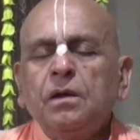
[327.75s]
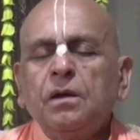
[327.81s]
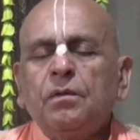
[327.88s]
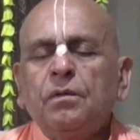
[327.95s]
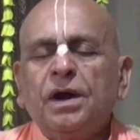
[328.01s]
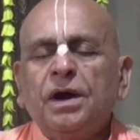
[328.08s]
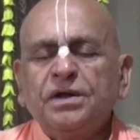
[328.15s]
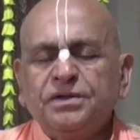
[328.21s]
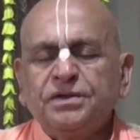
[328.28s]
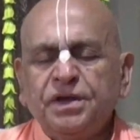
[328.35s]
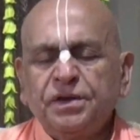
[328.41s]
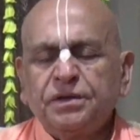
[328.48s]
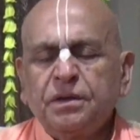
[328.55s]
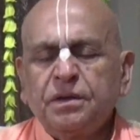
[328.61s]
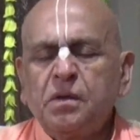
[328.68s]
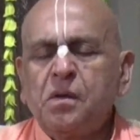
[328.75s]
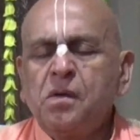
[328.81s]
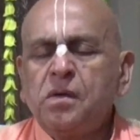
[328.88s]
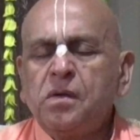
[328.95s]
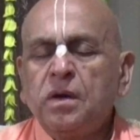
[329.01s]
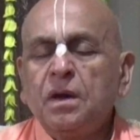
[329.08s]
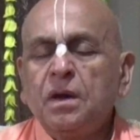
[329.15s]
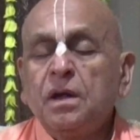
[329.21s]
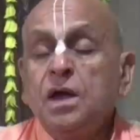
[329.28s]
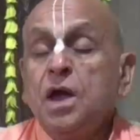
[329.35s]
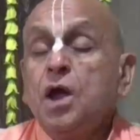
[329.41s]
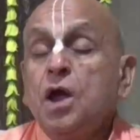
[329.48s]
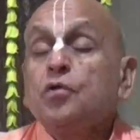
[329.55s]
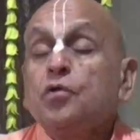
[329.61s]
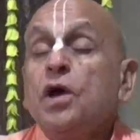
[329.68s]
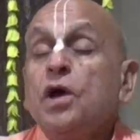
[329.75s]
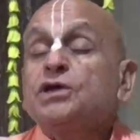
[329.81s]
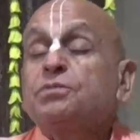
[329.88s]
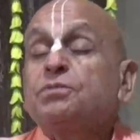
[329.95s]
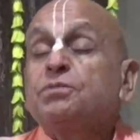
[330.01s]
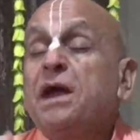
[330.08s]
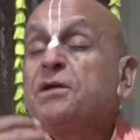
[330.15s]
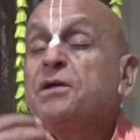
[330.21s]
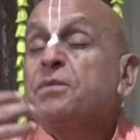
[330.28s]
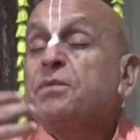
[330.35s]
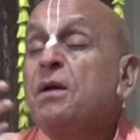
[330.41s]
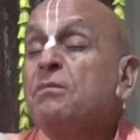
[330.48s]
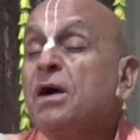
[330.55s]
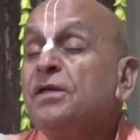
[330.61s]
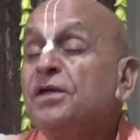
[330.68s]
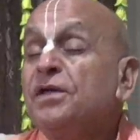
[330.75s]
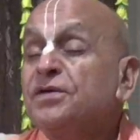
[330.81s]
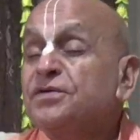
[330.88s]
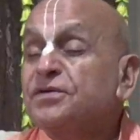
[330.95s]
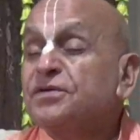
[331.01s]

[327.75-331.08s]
What is this? To expect from others.